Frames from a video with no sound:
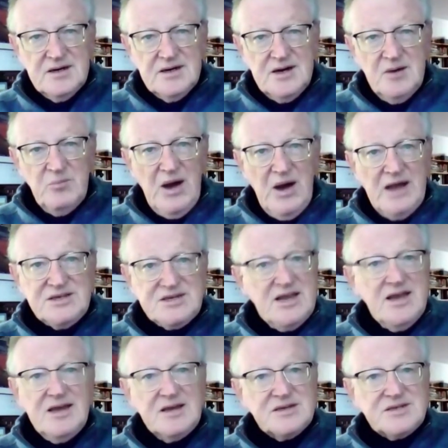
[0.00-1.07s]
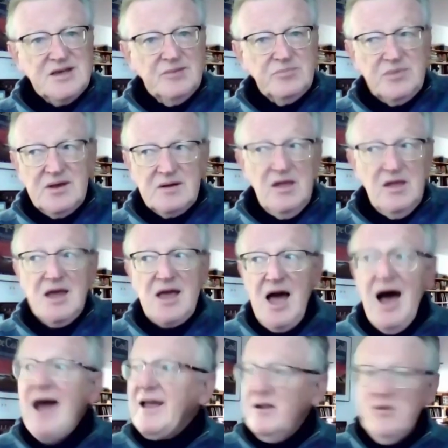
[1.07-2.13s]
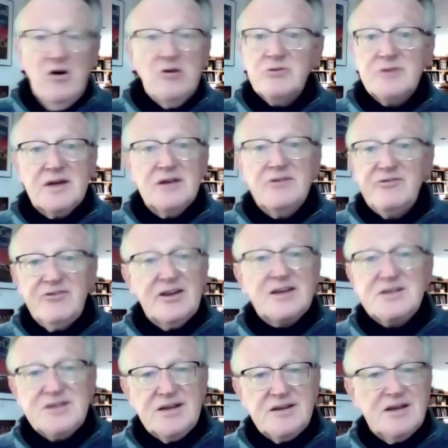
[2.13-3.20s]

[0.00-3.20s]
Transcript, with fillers: by saying something like, I alone can fix it.